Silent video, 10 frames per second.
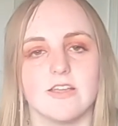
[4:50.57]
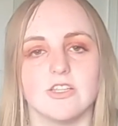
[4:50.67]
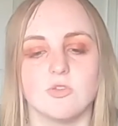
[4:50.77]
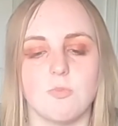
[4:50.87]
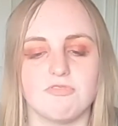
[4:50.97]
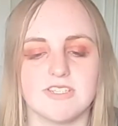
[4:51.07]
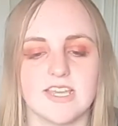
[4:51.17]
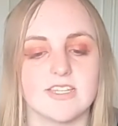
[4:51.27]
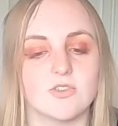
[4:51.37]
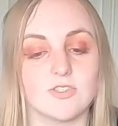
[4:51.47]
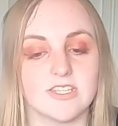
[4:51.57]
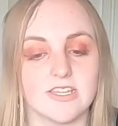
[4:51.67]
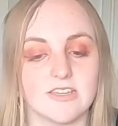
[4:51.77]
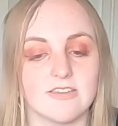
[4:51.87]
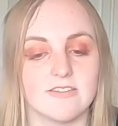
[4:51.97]
to a pretty
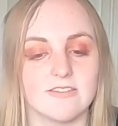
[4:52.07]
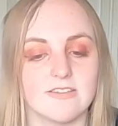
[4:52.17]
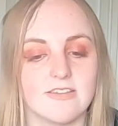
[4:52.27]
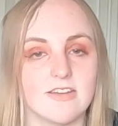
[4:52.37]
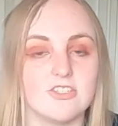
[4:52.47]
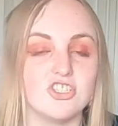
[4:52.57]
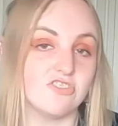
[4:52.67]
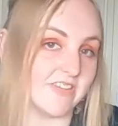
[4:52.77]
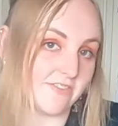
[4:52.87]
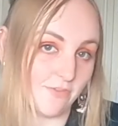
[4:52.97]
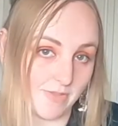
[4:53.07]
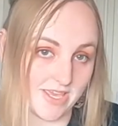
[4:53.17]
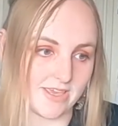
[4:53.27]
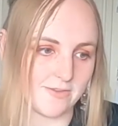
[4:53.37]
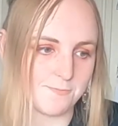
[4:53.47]
exotic country for me.